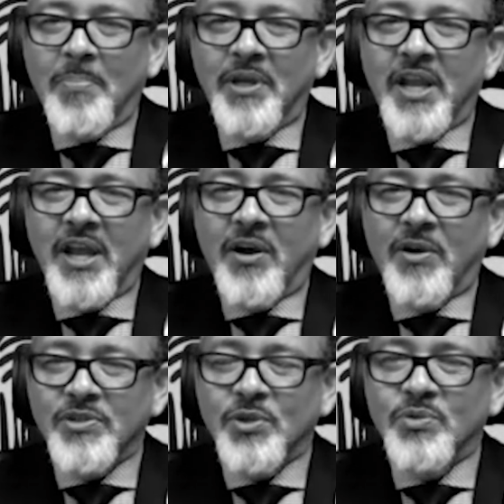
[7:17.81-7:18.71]
but
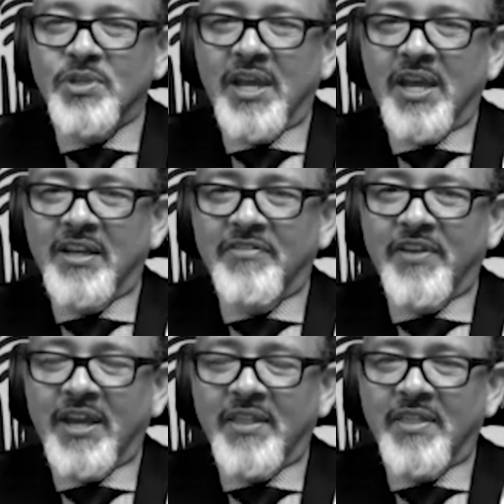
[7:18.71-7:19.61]
also to
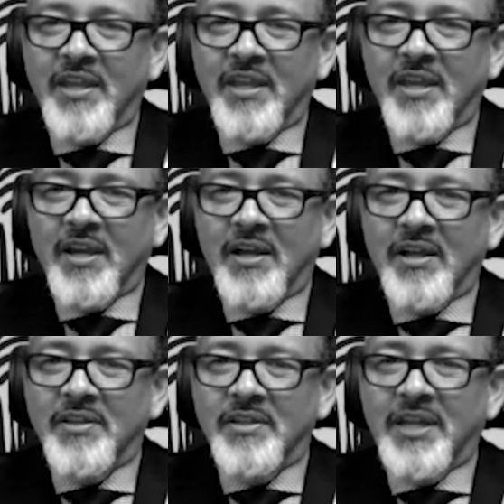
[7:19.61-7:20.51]
elevate
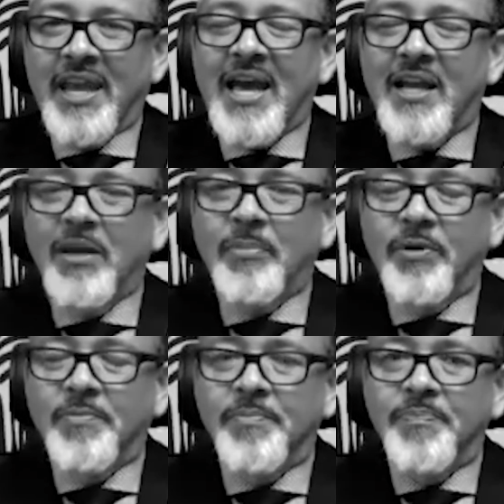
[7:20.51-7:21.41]
the
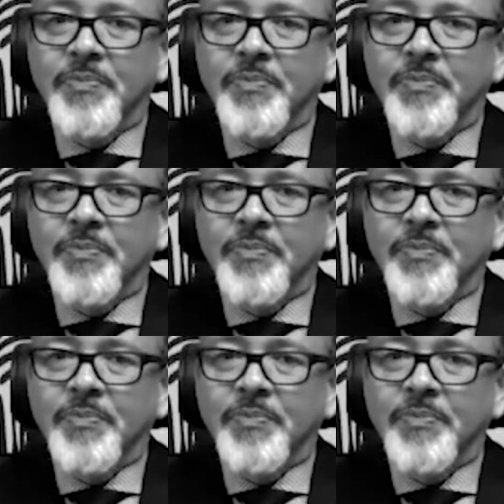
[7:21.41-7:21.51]
caliber